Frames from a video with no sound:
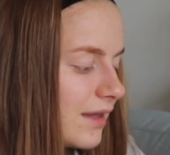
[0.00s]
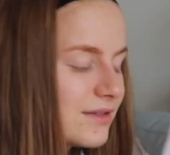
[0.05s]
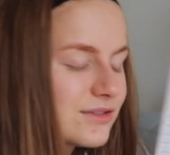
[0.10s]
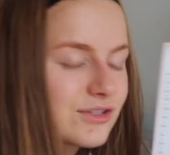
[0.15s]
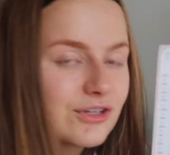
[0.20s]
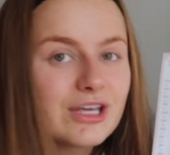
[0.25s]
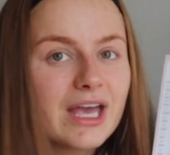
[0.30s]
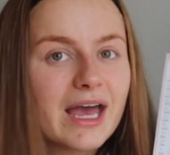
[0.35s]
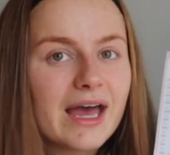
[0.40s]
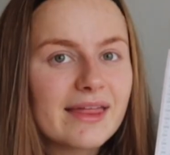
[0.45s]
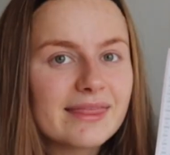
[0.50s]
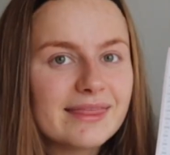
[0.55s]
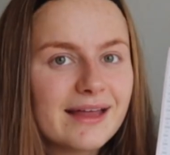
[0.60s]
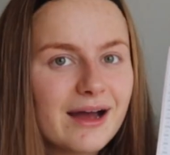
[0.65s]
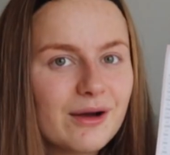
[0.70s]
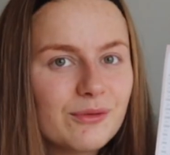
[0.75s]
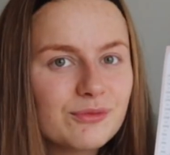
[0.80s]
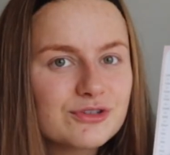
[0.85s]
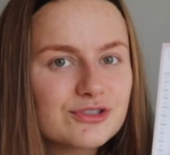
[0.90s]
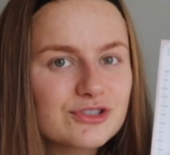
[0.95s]
So yeah,
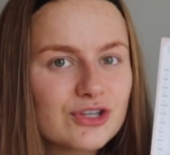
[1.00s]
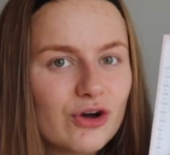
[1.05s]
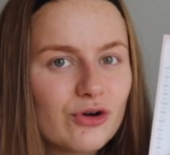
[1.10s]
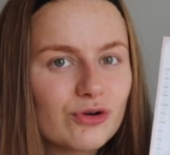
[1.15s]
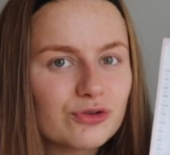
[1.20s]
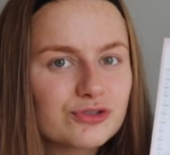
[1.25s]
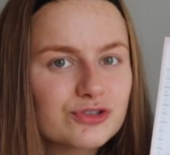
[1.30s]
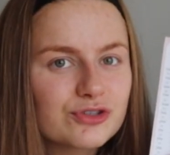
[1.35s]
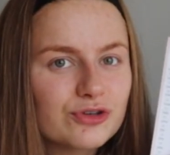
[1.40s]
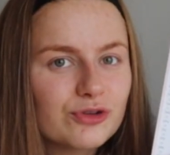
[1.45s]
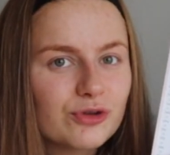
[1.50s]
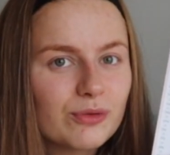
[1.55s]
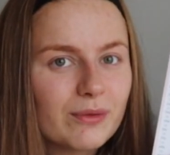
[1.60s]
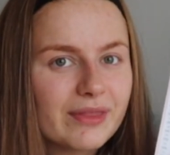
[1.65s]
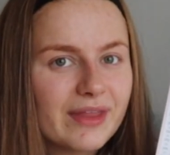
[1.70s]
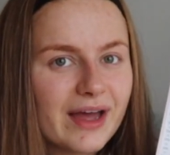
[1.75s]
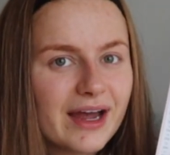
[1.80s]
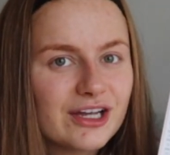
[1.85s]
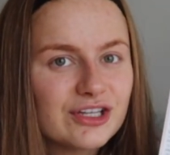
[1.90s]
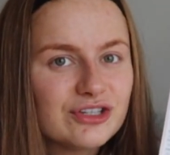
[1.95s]
that was also the
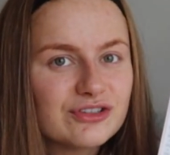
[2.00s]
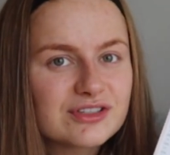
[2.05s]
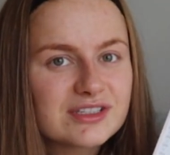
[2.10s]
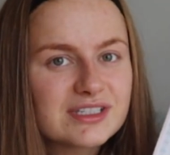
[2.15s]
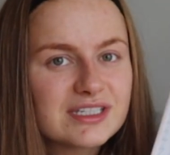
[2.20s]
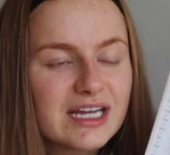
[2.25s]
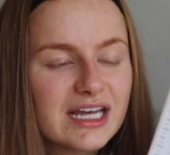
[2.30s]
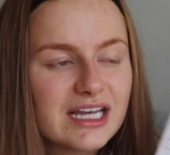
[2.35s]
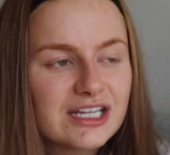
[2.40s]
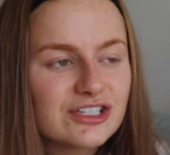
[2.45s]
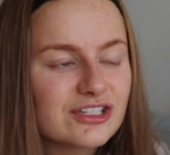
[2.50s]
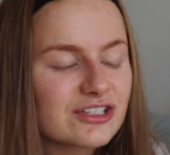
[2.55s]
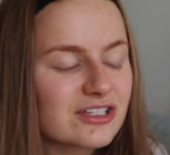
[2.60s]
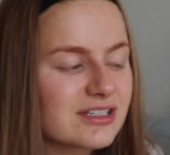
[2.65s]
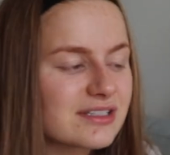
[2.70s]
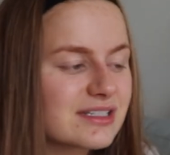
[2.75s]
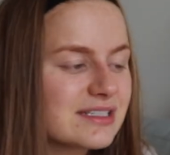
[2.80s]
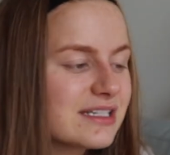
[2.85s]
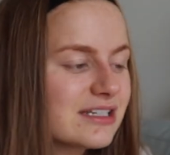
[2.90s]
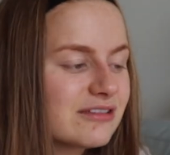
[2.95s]
one that I used today, just
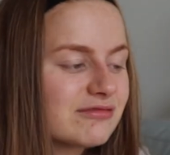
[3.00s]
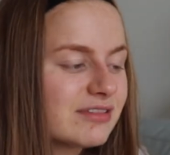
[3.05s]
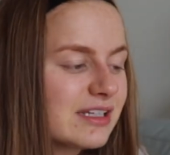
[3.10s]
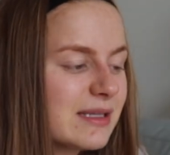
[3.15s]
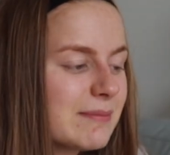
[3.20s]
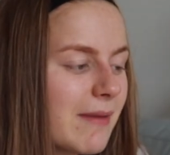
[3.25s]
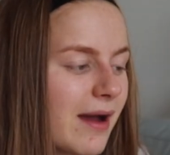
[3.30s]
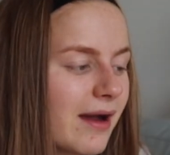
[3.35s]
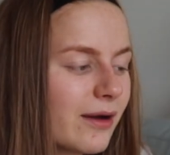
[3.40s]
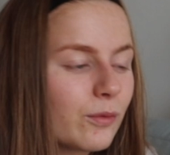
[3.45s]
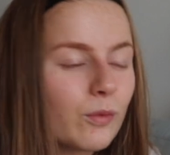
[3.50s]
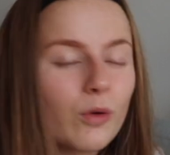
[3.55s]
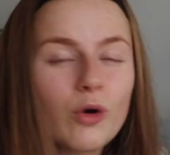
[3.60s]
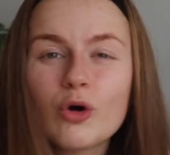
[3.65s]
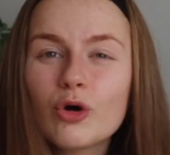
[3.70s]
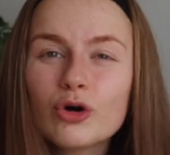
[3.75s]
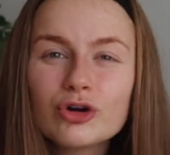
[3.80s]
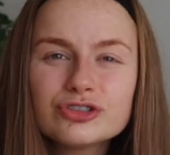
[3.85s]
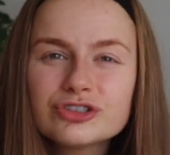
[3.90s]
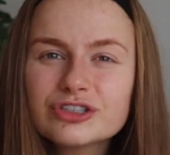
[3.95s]
because it didn't really matter what
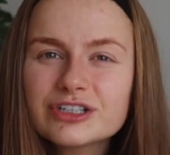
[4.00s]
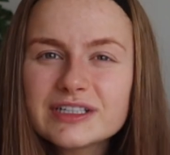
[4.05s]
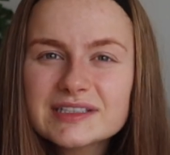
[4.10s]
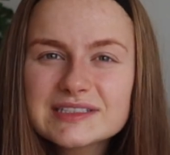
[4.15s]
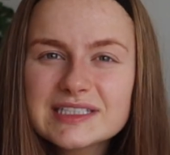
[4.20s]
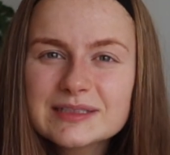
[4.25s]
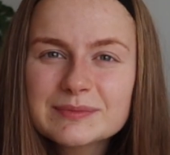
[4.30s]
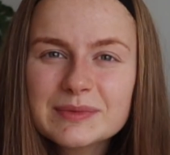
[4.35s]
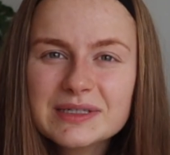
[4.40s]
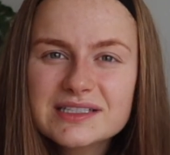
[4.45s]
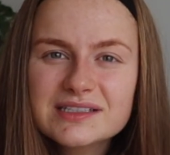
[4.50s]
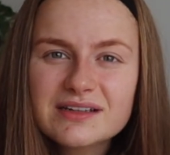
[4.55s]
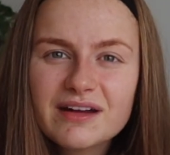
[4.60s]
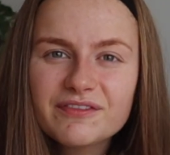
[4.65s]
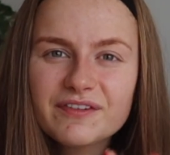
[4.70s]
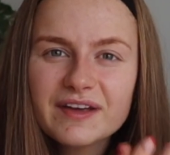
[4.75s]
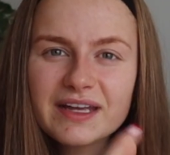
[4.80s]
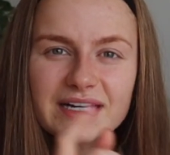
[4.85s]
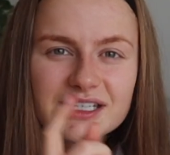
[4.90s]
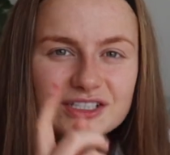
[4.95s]
order I did my
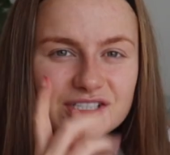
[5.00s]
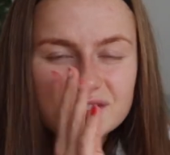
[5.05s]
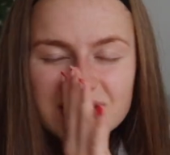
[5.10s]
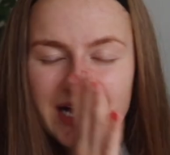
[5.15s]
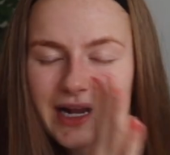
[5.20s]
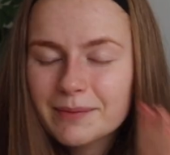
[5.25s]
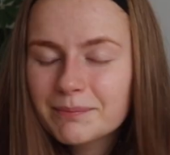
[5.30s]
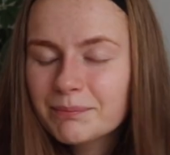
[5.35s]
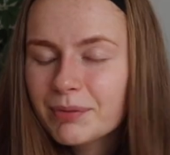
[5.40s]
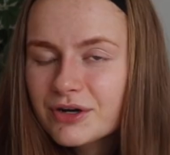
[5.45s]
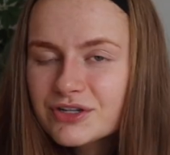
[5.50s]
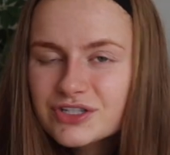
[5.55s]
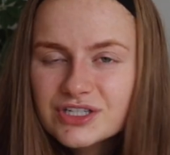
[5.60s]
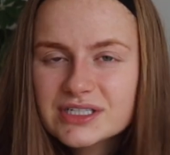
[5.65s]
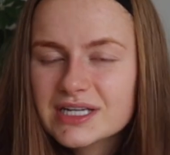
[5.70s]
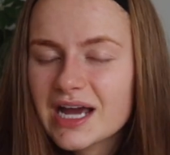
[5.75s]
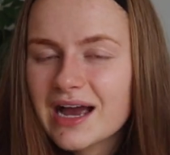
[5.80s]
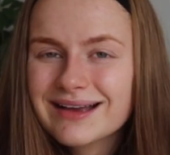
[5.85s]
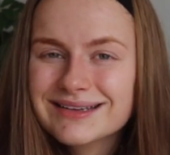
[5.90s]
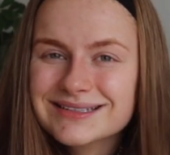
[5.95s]
stuff in. I just had a bunch
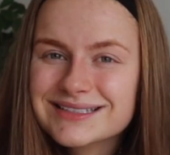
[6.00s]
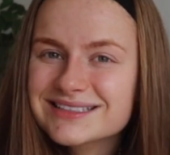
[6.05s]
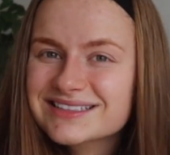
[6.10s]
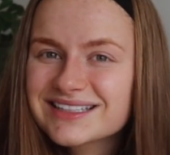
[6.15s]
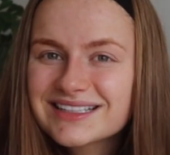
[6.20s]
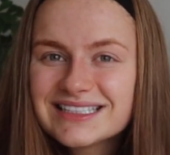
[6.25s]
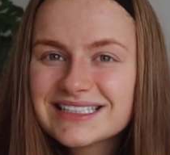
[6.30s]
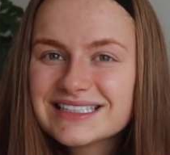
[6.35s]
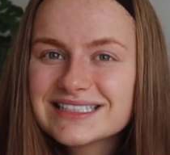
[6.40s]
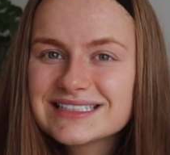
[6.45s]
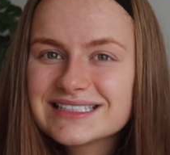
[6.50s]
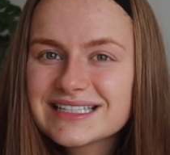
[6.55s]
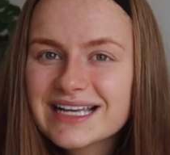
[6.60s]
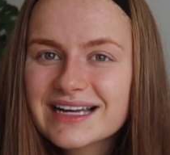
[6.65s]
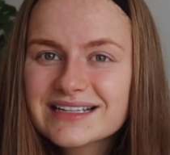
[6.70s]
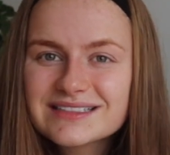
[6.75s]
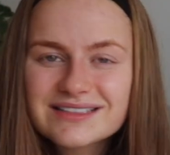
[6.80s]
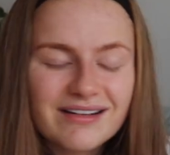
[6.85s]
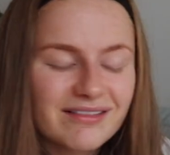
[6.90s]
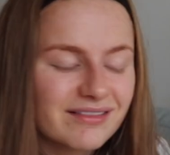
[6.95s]
of tasks I needed to
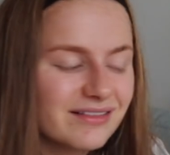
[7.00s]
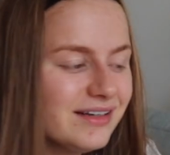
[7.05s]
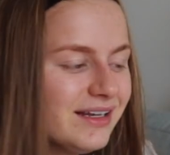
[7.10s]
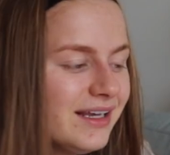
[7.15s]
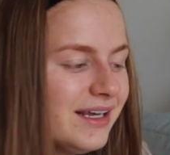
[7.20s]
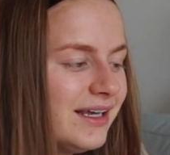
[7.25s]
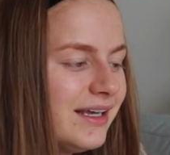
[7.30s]
get done.